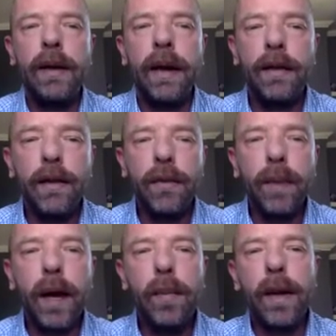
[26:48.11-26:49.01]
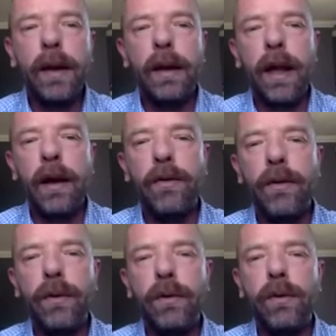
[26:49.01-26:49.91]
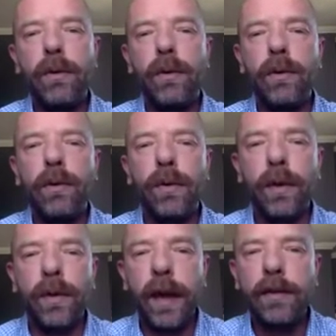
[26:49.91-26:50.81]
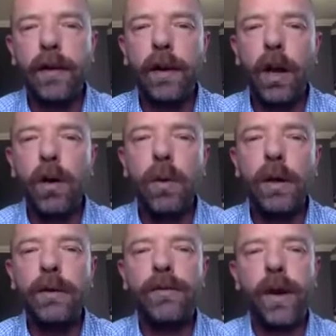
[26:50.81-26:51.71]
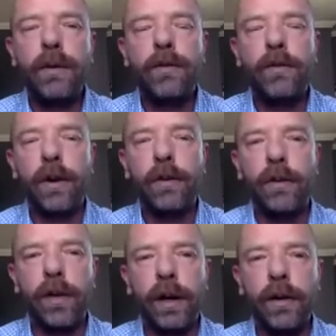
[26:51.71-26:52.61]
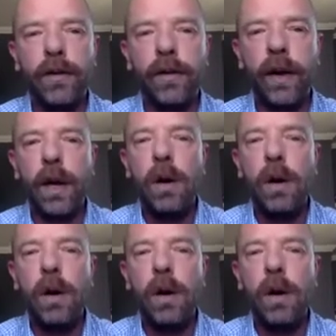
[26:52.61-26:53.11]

And this pipeline allows you to detect low allele fraction structural variants